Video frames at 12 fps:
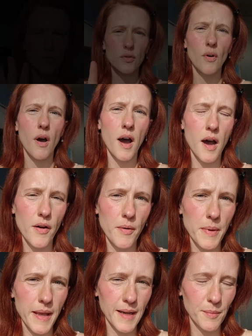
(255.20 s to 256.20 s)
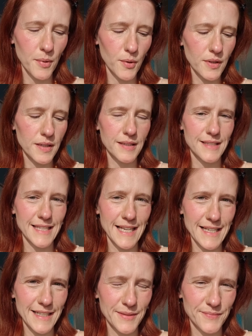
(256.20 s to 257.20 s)
So our makeup look is
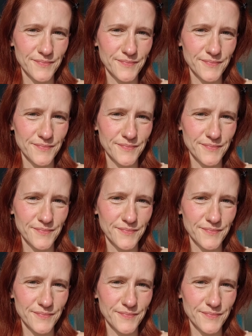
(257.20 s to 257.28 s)
done.